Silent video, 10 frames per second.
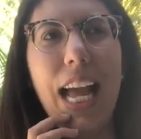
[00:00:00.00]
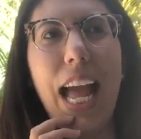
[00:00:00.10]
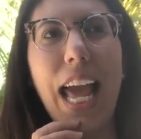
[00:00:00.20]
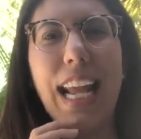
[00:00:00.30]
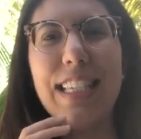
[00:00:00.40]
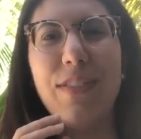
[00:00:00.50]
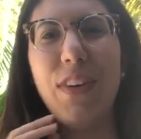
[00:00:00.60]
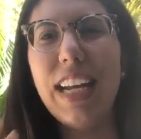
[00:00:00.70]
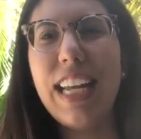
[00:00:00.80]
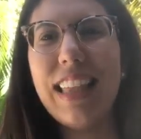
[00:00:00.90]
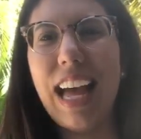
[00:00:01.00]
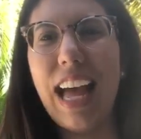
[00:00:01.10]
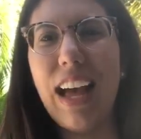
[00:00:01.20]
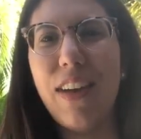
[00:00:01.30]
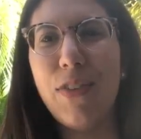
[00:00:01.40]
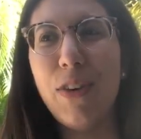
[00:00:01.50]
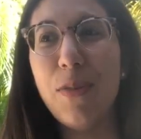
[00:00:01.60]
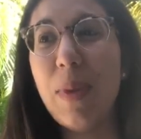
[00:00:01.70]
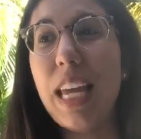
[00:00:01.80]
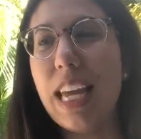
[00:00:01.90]
And it's funny that for
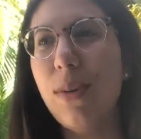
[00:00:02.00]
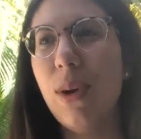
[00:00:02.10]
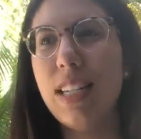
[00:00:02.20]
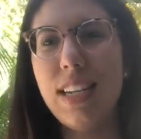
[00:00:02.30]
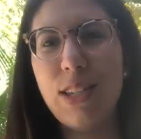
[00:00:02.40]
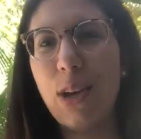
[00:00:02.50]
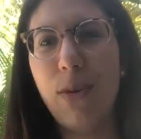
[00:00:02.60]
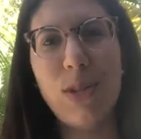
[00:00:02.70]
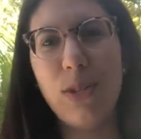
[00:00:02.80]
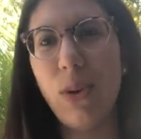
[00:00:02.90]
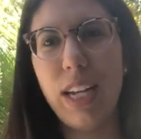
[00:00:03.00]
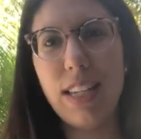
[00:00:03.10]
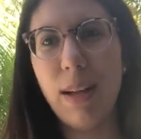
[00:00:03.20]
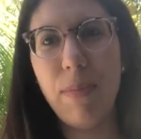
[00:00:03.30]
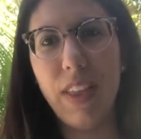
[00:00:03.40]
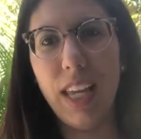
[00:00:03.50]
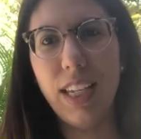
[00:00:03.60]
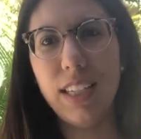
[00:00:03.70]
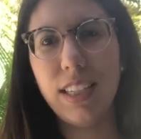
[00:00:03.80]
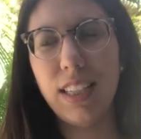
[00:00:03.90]
me, it wasn't until I was
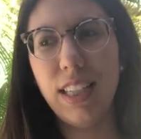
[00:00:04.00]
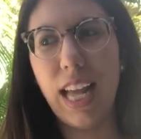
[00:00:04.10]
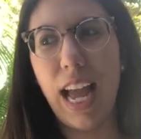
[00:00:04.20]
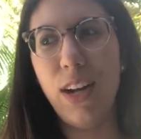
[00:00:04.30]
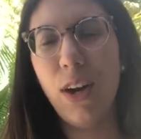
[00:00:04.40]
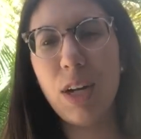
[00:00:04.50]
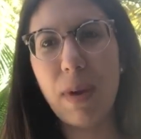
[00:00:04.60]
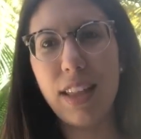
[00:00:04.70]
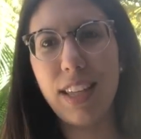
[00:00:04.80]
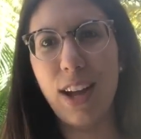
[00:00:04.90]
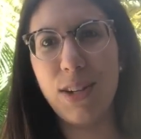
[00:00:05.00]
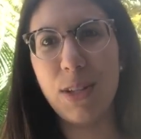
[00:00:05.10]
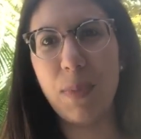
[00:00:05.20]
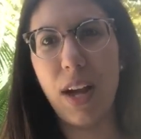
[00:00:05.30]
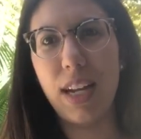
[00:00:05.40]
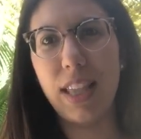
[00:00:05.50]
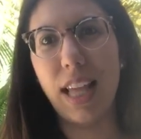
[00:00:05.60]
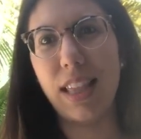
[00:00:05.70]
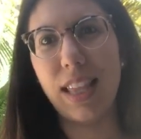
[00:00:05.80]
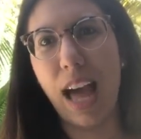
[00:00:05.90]
20-something that I learned about theology of the body
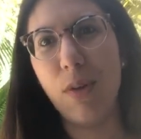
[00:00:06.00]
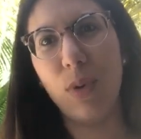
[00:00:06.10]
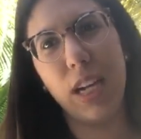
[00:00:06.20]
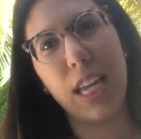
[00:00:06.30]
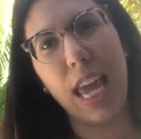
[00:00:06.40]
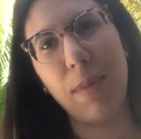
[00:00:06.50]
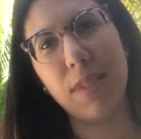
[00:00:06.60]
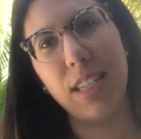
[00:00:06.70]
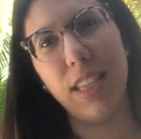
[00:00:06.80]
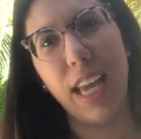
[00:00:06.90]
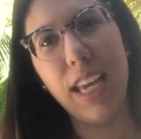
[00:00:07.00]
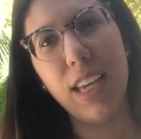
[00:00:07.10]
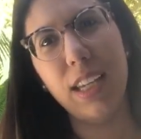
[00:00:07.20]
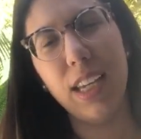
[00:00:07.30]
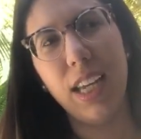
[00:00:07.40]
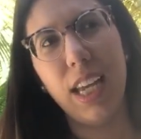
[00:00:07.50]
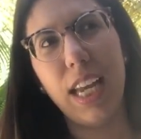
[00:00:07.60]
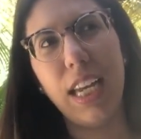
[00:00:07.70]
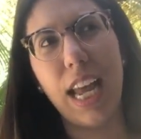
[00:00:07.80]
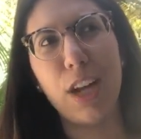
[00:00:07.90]
that really came to light
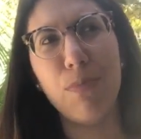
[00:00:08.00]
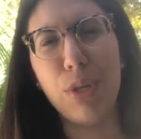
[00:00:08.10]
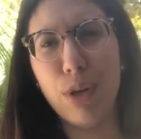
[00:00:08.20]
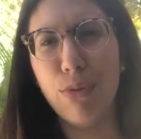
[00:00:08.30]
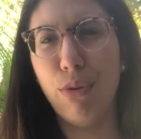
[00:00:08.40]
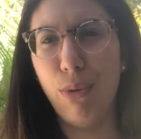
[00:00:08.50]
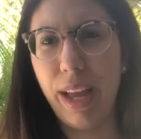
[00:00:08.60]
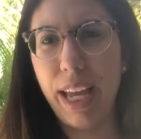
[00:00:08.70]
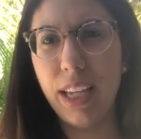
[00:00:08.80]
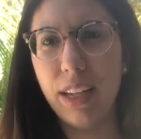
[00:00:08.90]
in a beautiful way.